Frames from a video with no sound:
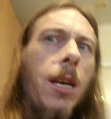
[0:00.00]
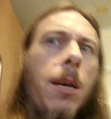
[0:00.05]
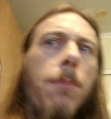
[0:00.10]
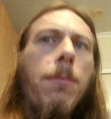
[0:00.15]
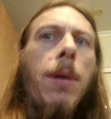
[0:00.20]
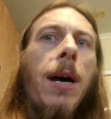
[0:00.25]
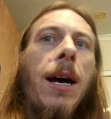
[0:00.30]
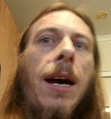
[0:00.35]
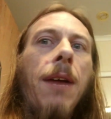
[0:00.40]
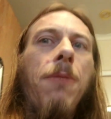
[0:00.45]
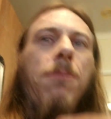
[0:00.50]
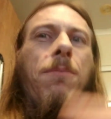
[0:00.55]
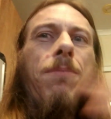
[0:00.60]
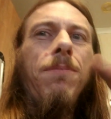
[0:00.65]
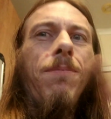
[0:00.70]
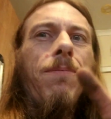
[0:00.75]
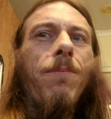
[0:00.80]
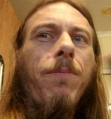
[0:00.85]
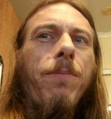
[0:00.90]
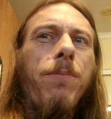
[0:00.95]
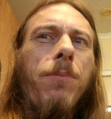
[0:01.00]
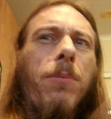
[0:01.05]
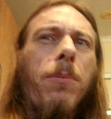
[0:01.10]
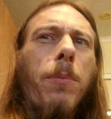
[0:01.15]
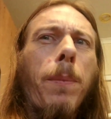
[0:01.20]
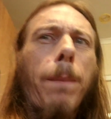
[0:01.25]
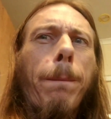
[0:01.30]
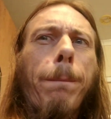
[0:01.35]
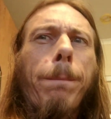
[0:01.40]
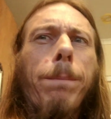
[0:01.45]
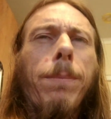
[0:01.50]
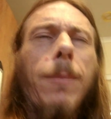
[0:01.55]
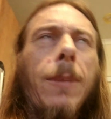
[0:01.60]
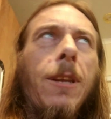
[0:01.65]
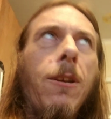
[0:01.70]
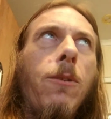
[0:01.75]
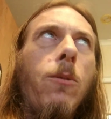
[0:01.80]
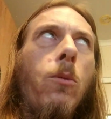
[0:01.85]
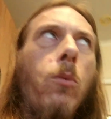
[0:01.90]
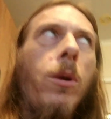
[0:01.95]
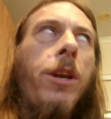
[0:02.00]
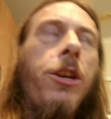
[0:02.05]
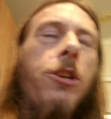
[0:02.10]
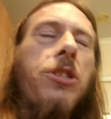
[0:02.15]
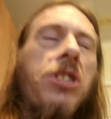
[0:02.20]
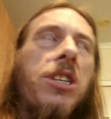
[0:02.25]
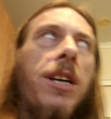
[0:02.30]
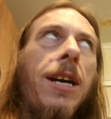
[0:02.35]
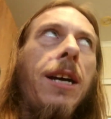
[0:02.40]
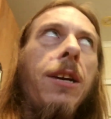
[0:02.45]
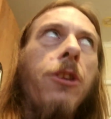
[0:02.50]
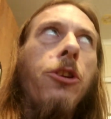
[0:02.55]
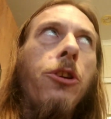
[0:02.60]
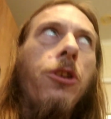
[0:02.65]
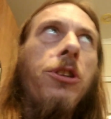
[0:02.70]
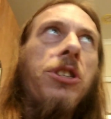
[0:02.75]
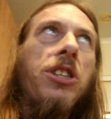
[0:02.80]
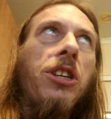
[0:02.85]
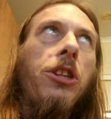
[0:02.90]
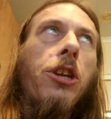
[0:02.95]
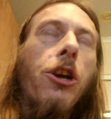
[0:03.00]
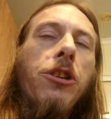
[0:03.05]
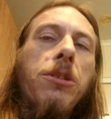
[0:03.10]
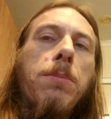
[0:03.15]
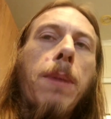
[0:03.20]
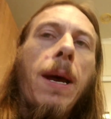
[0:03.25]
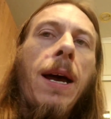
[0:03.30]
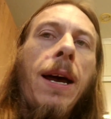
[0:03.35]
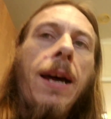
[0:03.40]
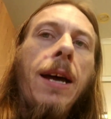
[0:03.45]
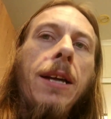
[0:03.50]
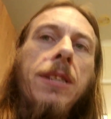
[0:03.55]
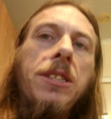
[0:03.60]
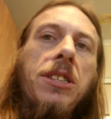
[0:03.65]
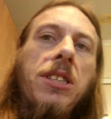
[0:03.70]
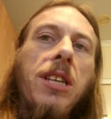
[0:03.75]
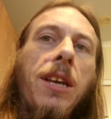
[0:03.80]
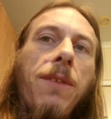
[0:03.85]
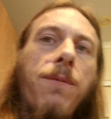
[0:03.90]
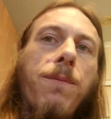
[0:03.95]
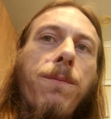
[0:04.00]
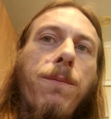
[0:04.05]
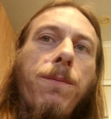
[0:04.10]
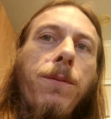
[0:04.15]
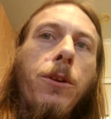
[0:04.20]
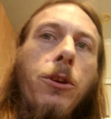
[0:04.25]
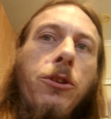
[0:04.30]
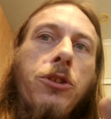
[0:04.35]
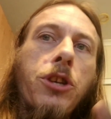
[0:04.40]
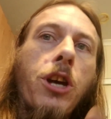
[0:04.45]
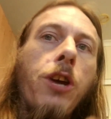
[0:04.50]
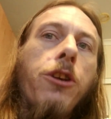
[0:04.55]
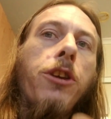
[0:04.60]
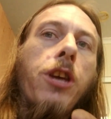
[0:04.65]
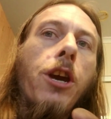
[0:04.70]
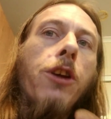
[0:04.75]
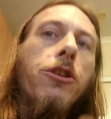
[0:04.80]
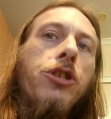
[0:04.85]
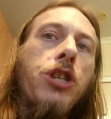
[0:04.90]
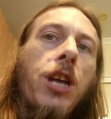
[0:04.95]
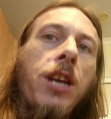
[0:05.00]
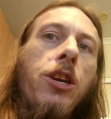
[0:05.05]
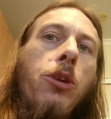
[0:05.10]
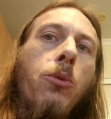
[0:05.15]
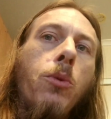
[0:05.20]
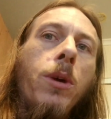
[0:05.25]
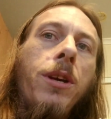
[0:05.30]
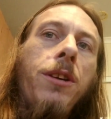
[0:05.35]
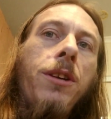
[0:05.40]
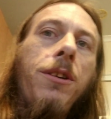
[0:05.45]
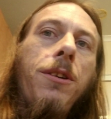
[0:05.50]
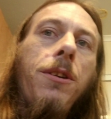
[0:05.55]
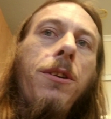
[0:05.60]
But when you start using those parts, if you don't go genuine,